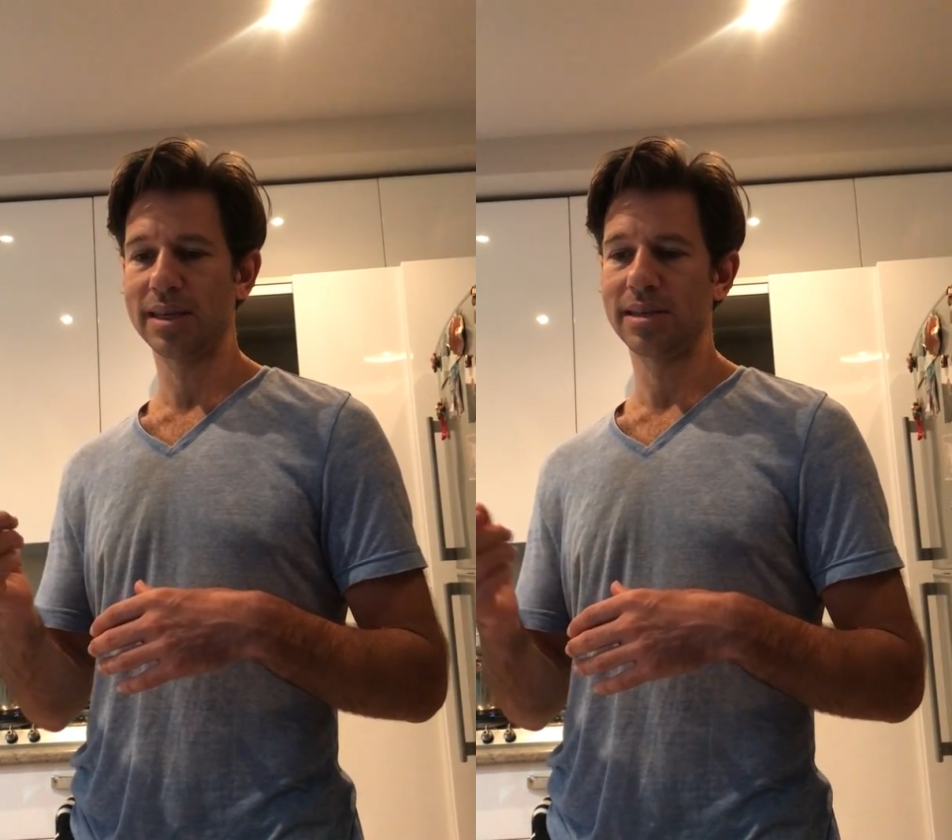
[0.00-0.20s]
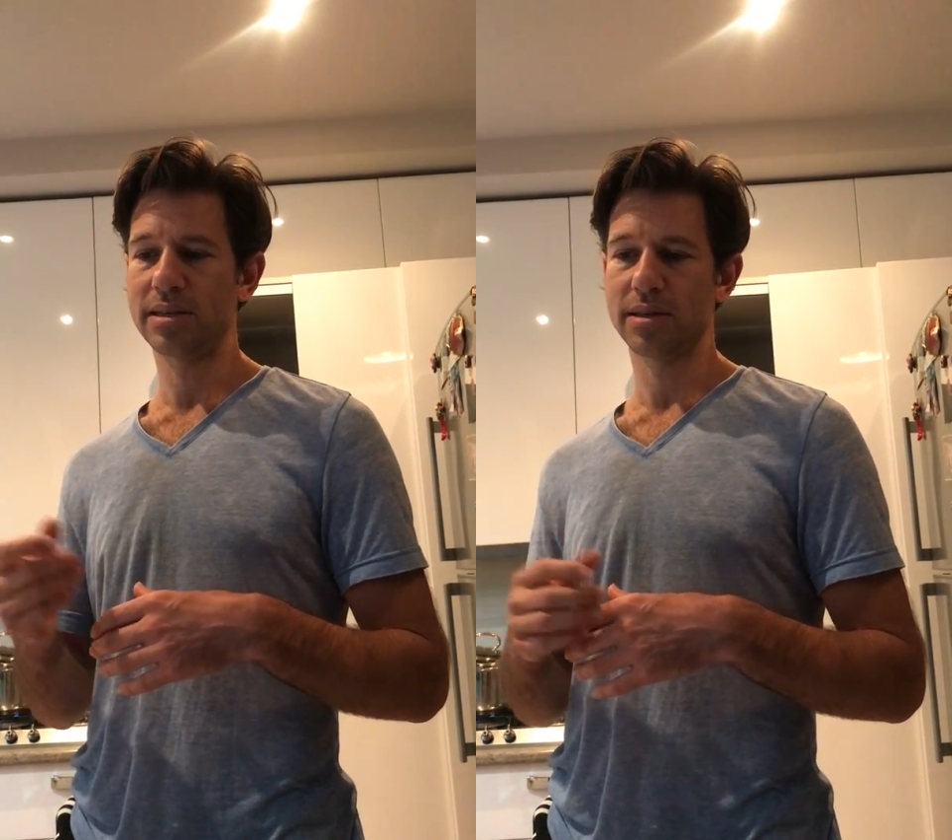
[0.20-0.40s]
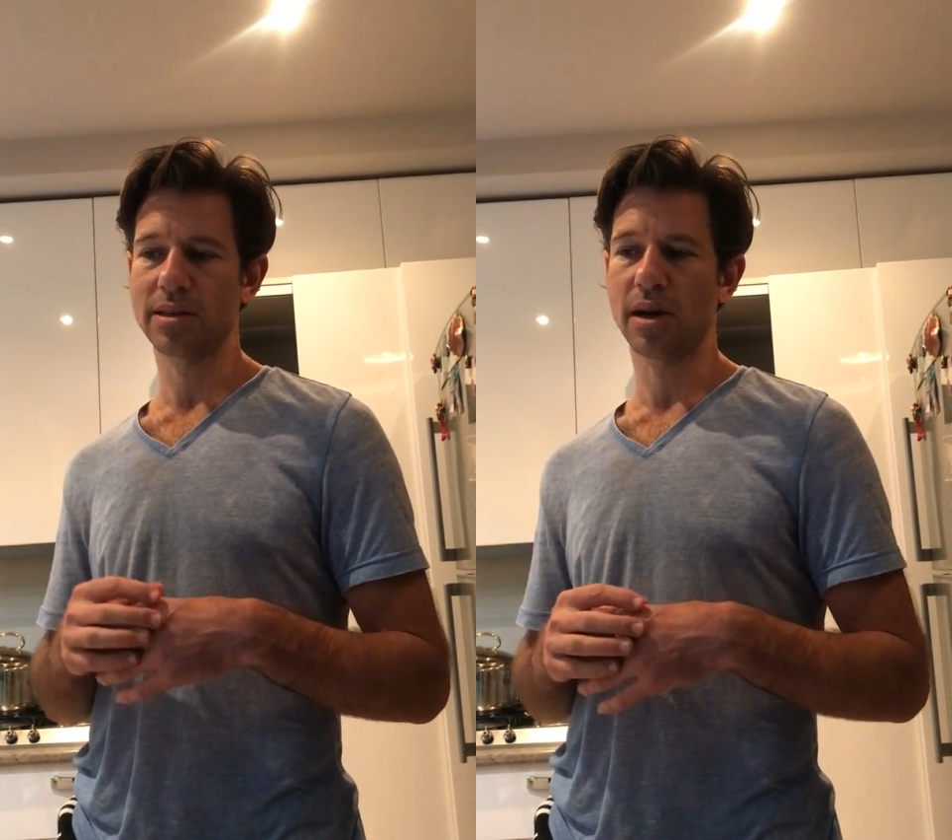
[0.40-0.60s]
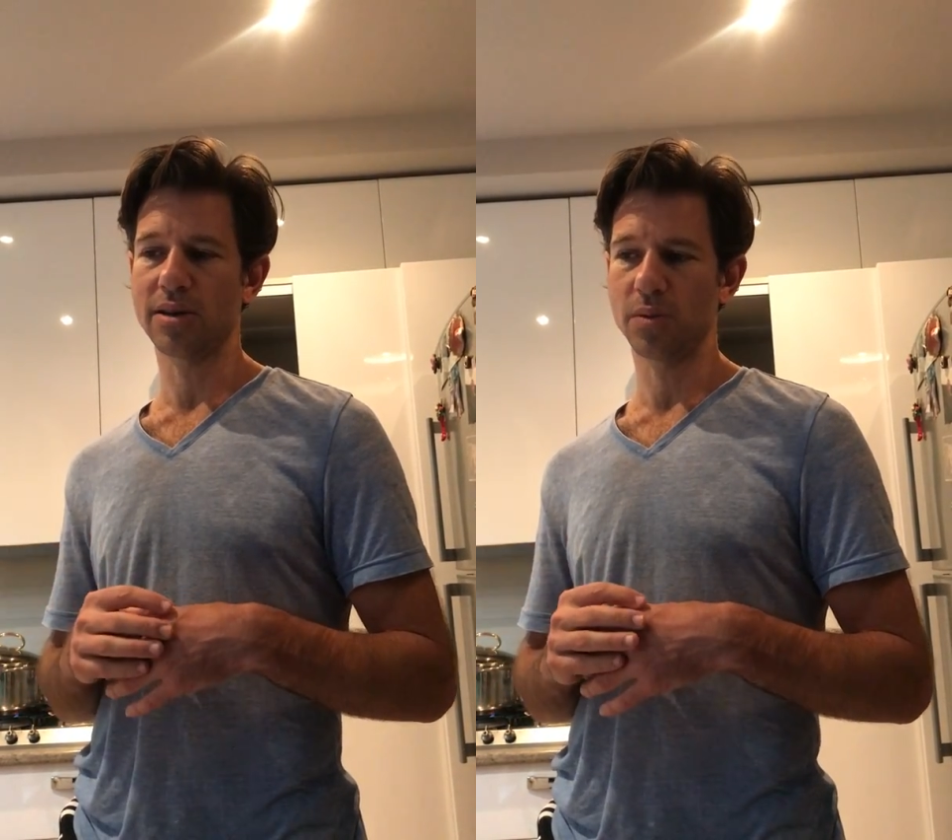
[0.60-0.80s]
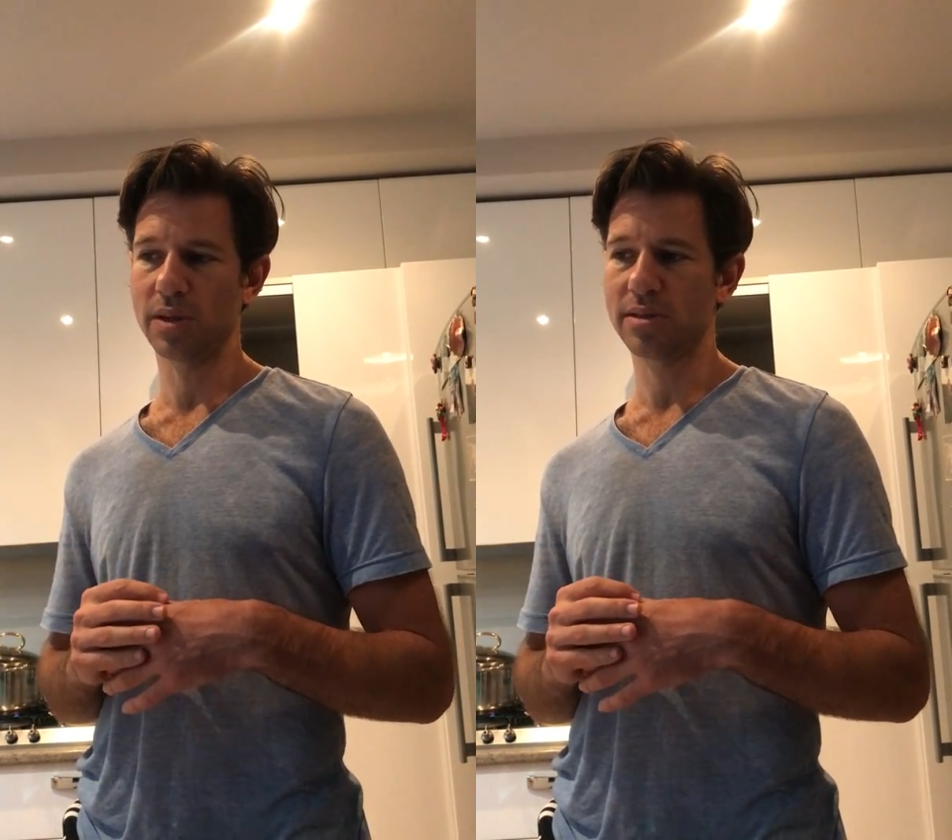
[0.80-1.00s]
the easiest
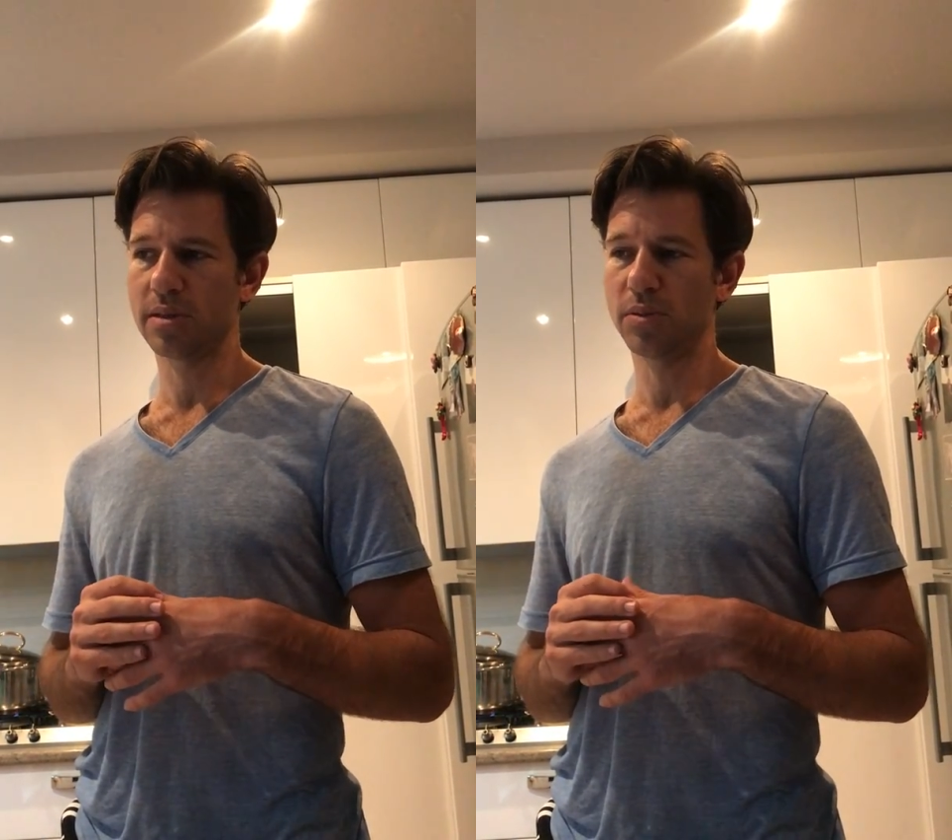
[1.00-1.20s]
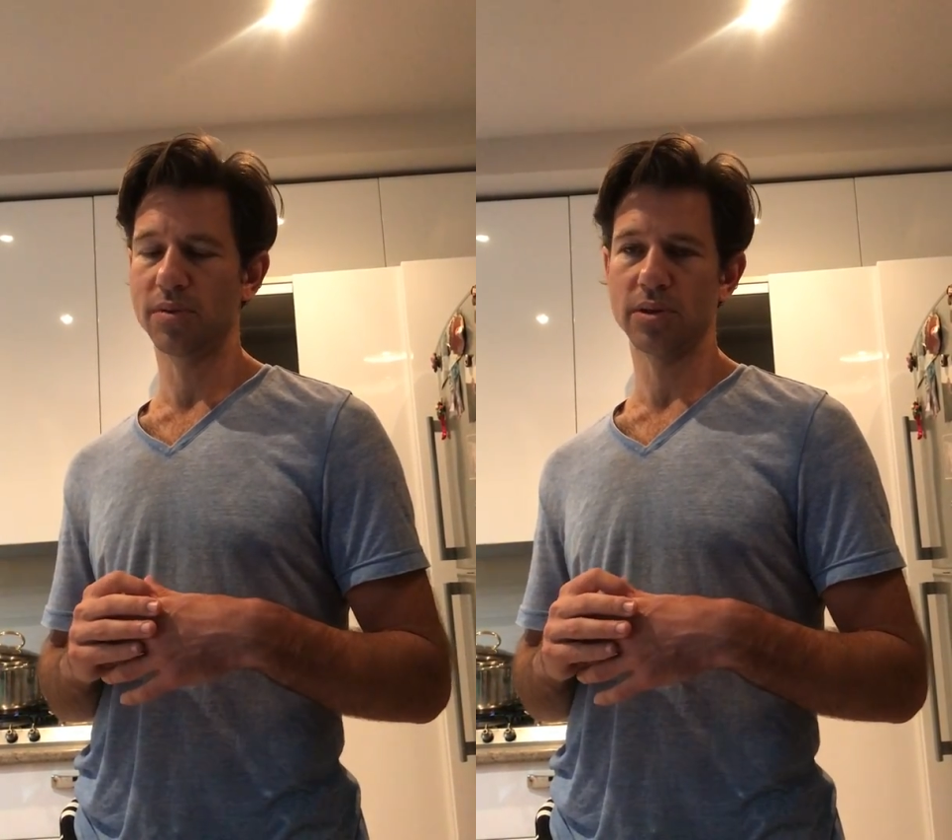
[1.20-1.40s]
conduits to move